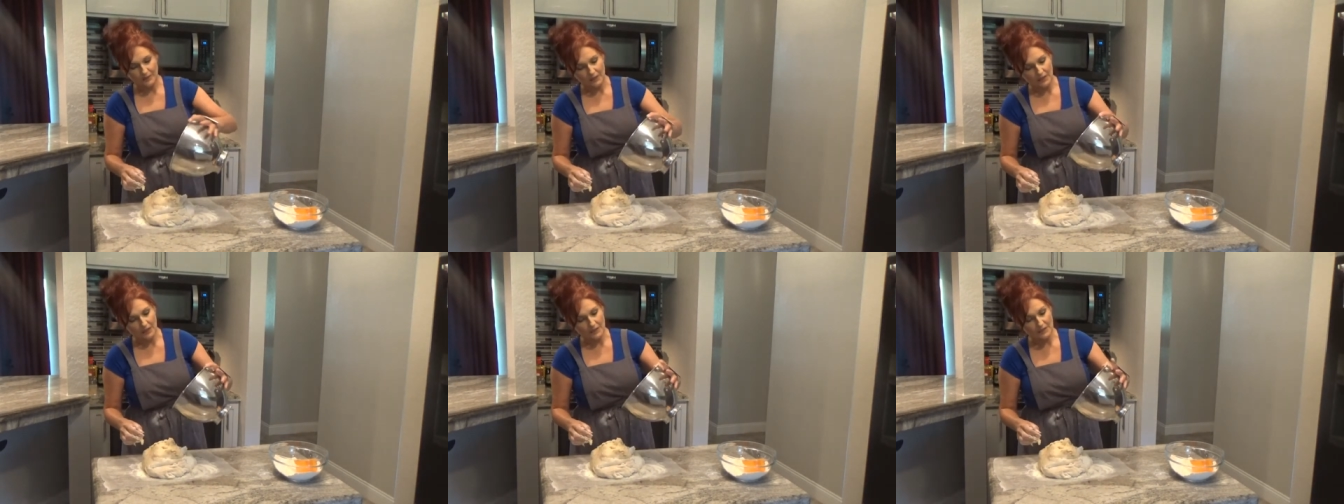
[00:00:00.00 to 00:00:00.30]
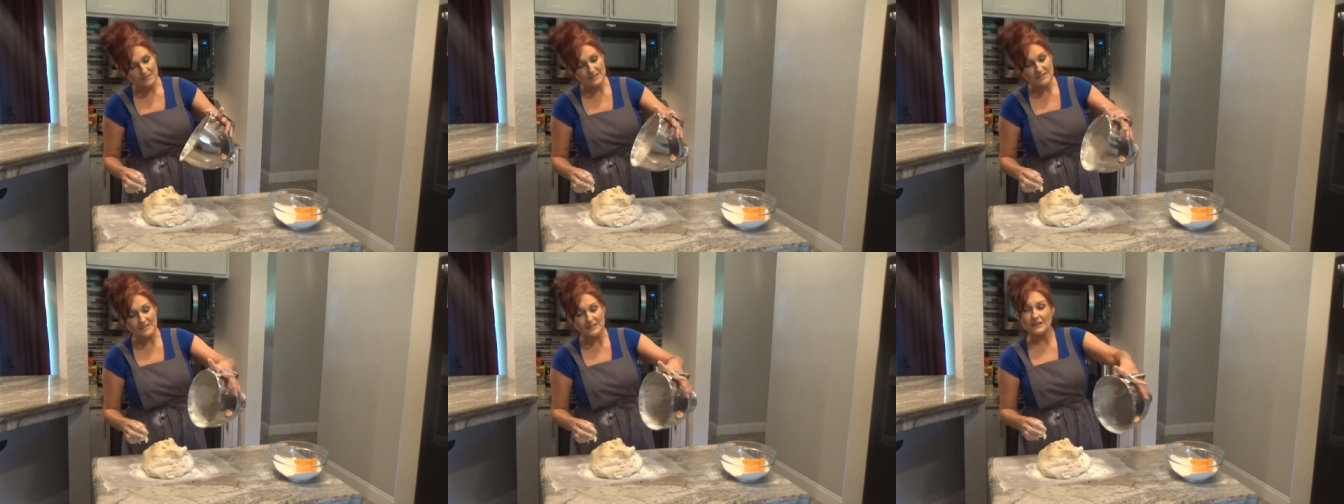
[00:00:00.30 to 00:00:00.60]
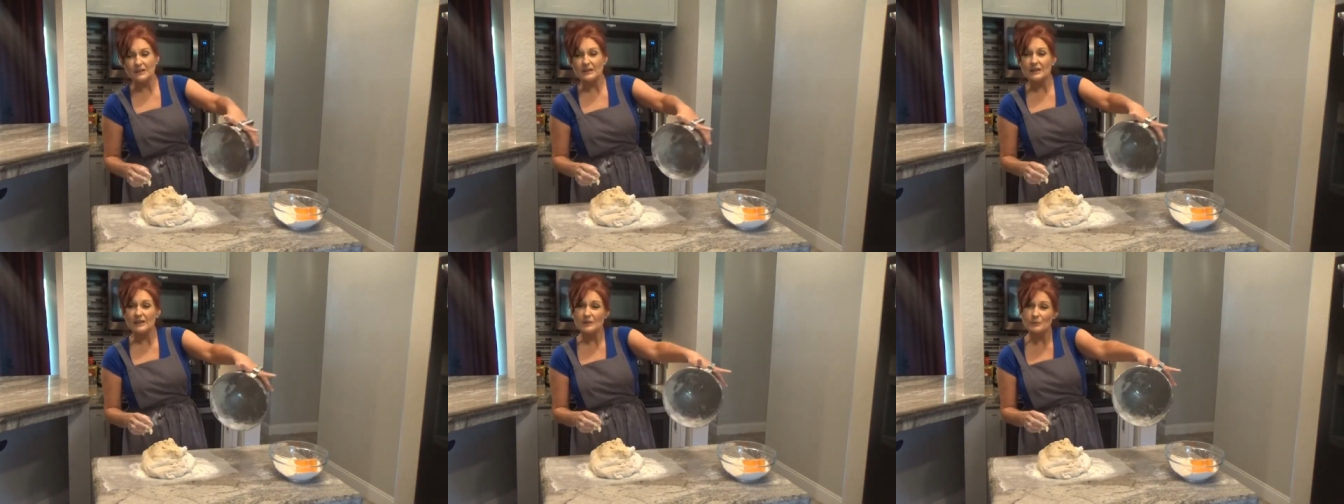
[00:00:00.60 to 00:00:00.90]
And
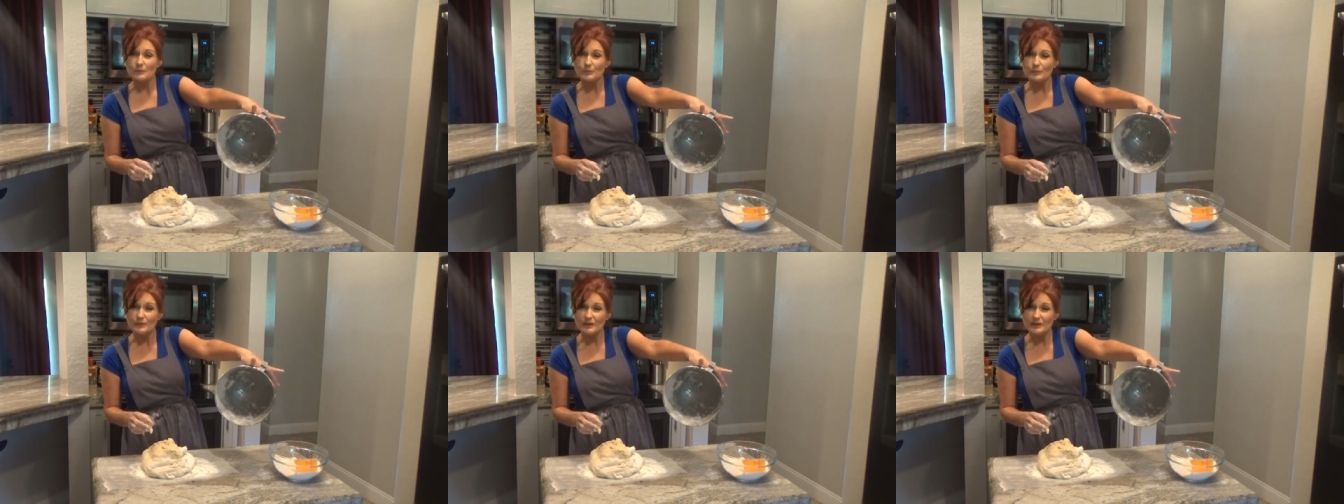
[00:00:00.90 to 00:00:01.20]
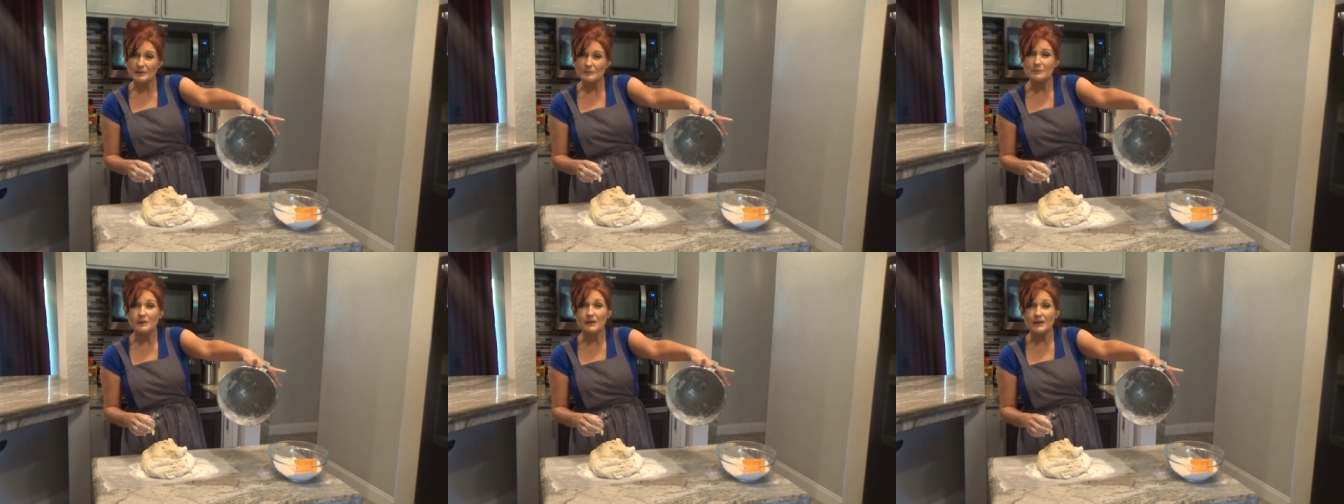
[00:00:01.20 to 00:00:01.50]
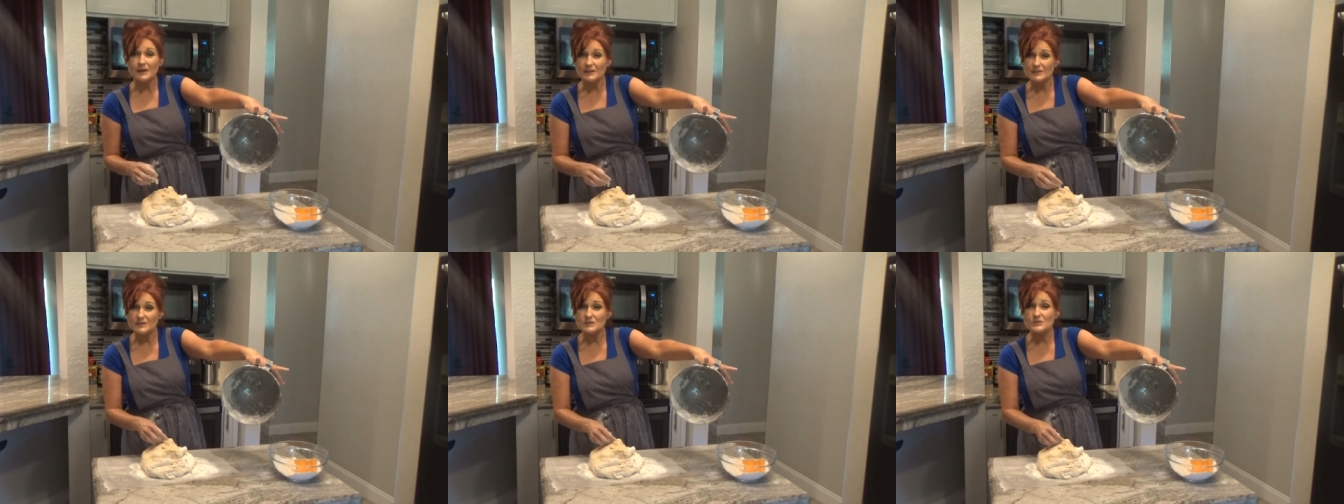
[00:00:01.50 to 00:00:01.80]
see, it pretty
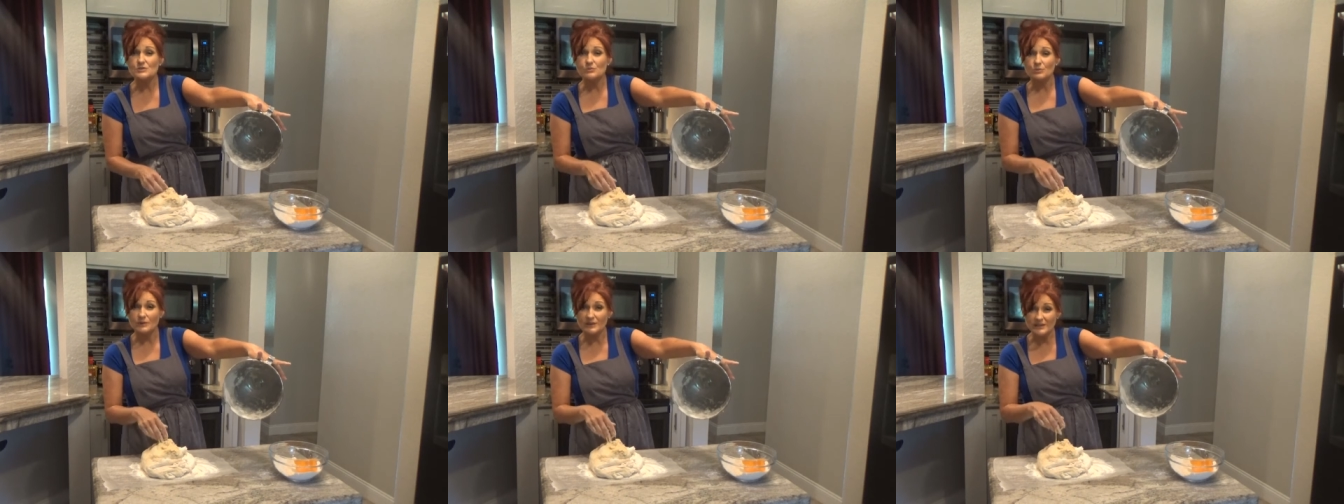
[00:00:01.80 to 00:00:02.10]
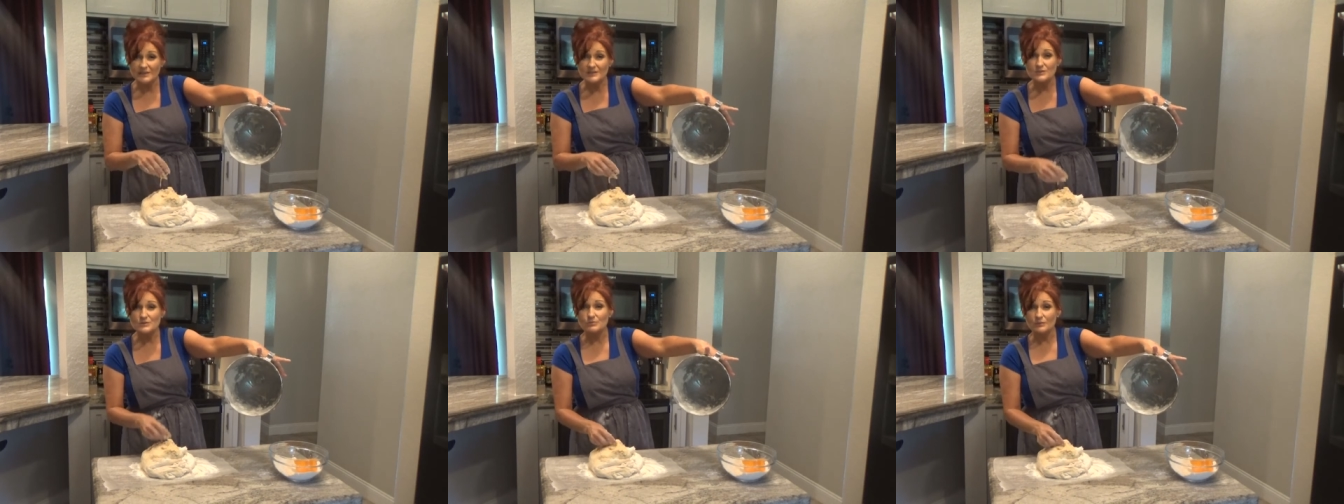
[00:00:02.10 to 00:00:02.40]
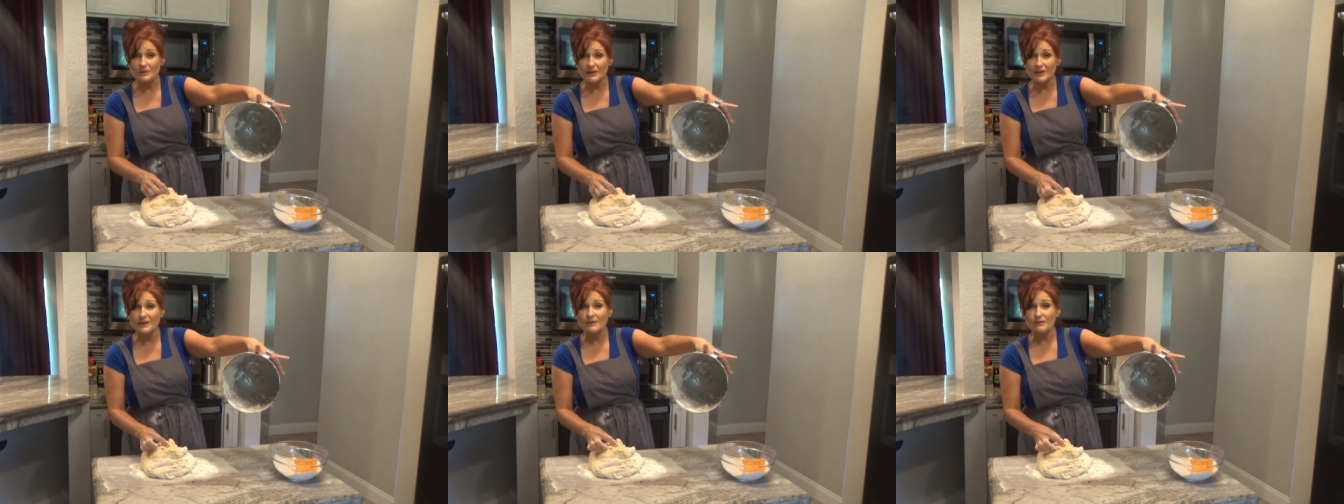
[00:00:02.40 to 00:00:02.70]
much, when it's
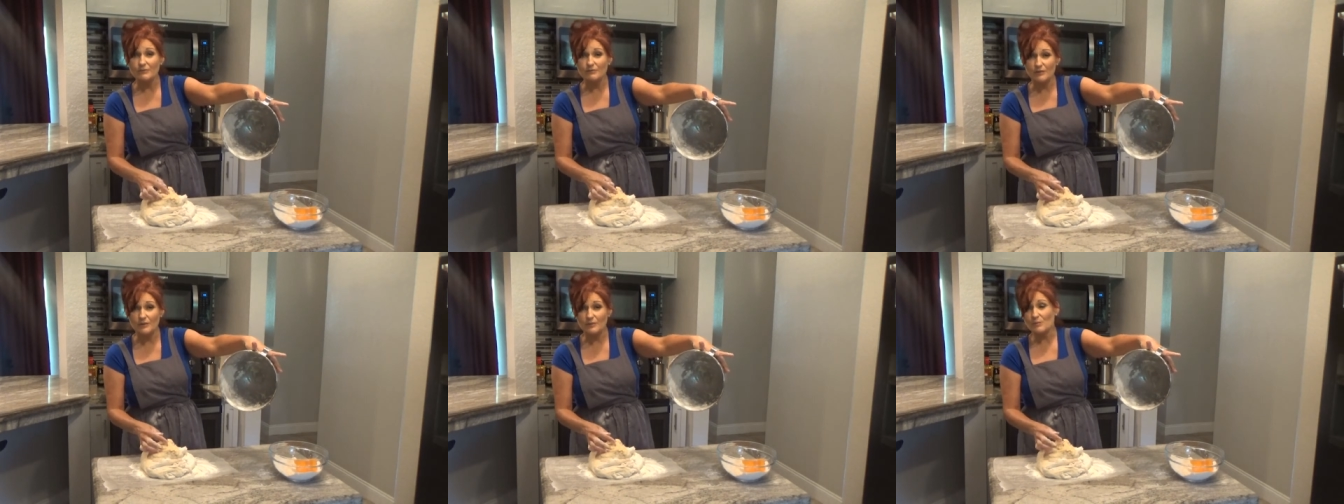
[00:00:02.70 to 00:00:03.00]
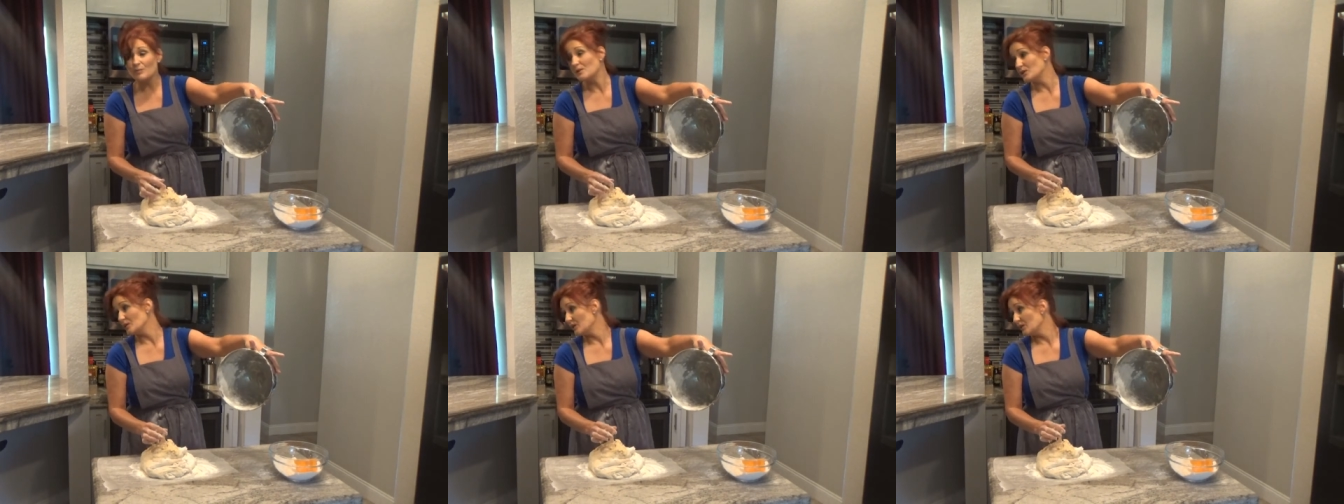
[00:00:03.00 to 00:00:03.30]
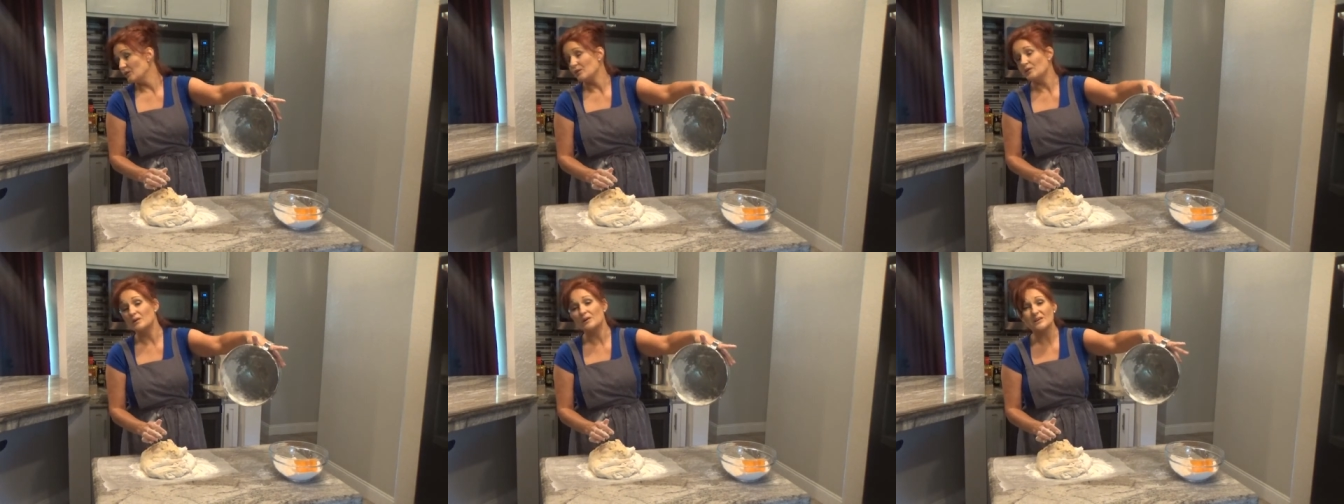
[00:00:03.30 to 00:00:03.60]
ready from the
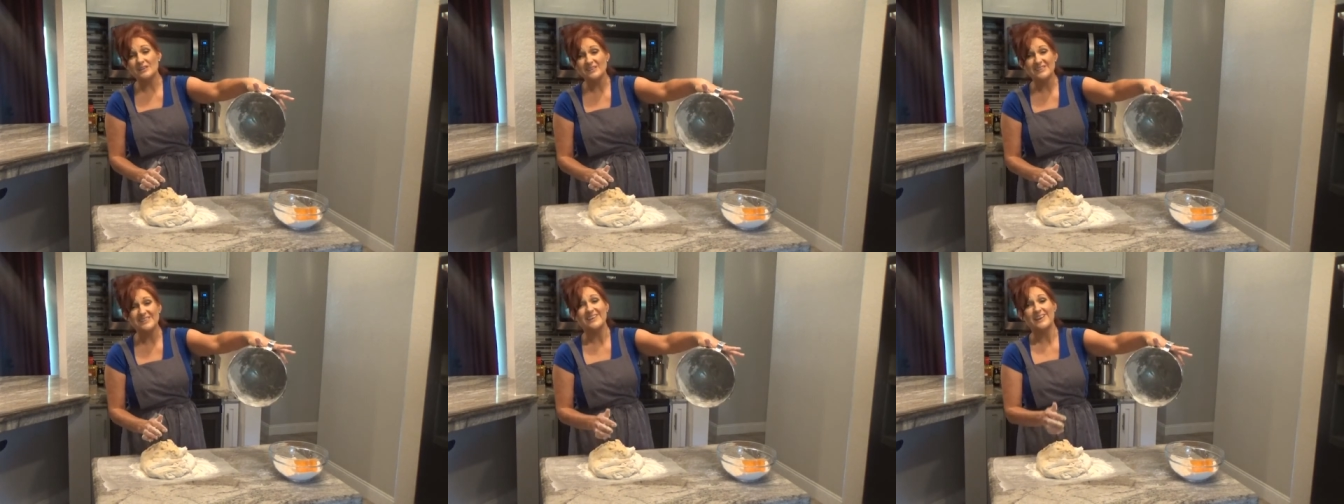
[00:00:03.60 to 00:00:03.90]
dough hook,